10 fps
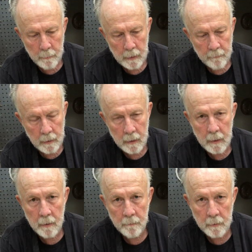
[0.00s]
being very
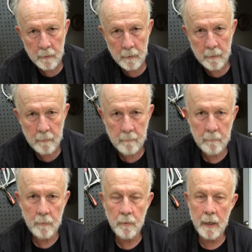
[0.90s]
careful to
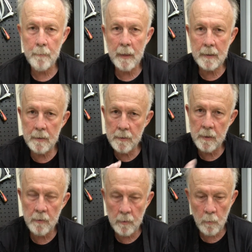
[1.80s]
try and make the
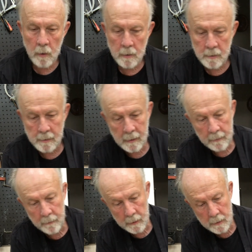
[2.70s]
interior walls as
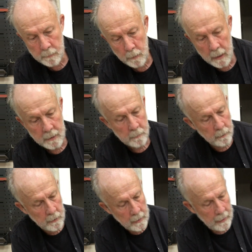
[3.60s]
evenly as
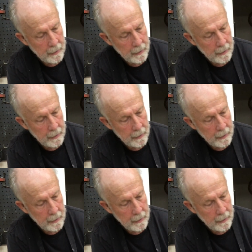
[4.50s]
possible,